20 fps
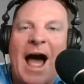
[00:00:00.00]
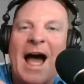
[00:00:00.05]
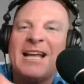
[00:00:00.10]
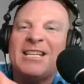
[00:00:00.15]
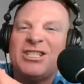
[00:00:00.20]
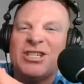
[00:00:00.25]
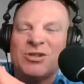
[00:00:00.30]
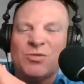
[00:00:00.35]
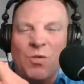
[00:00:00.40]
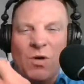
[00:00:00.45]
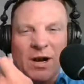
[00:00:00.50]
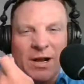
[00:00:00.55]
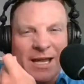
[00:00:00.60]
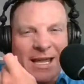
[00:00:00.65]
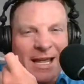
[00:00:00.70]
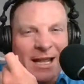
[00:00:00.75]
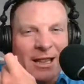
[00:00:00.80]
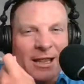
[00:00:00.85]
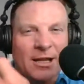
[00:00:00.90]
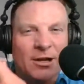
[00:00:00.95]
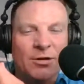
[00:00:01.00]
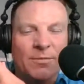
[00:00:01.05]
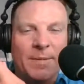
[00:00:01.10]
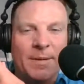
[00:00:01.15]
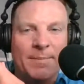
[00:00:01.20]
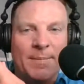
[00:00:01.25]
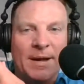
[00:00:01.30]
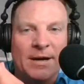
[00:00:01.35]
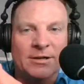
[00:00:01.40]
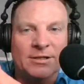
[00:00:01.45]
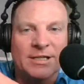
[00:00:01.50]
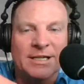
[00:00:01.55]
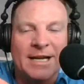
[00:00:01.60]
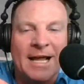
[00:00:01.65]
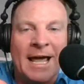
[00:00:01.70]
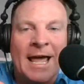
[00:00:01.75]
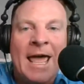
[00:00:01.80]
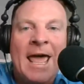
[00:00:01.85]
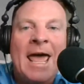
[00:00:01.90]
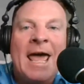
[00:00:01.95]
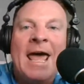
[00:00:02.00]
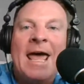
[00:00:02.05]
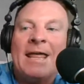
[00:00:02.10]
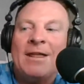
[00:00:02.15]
I just want to get a little bit better today.